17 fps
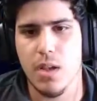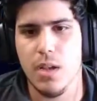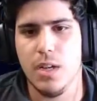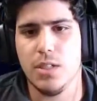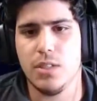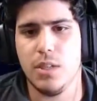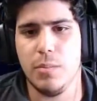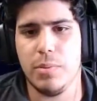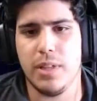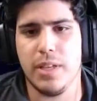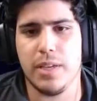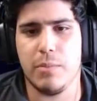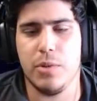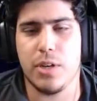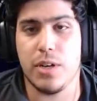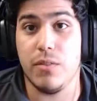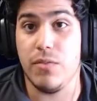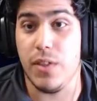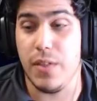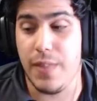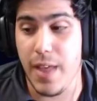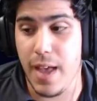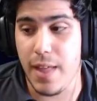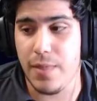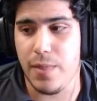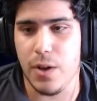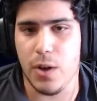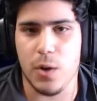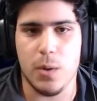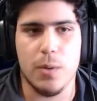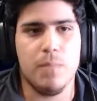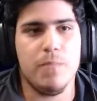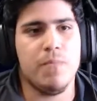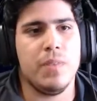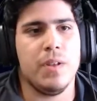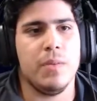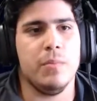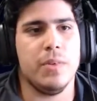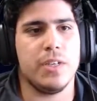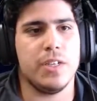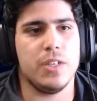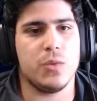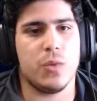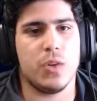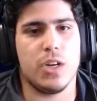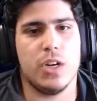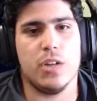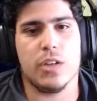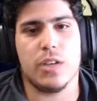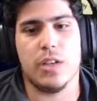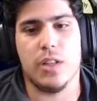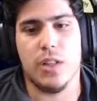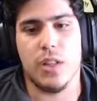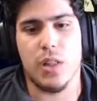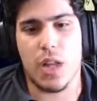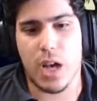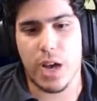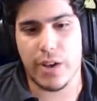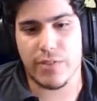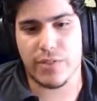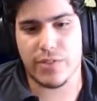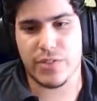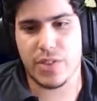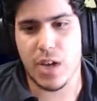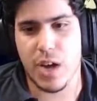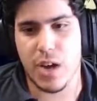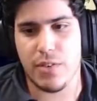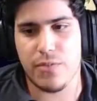I'm playing Book of the Dead though, because we're gonna kill a lot of stuff